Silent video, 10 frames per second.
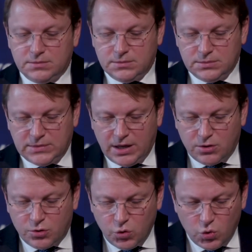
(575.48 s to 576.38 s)
that
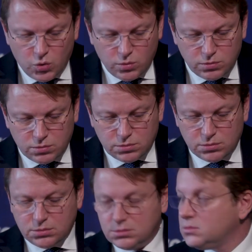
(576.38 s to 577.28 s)
through
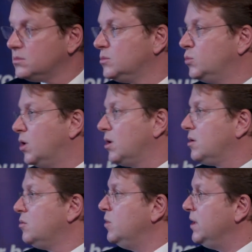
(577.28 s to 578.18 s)
work
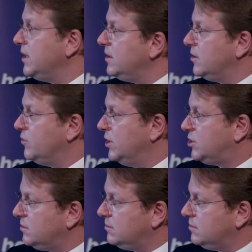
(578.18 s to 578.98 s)
within the region,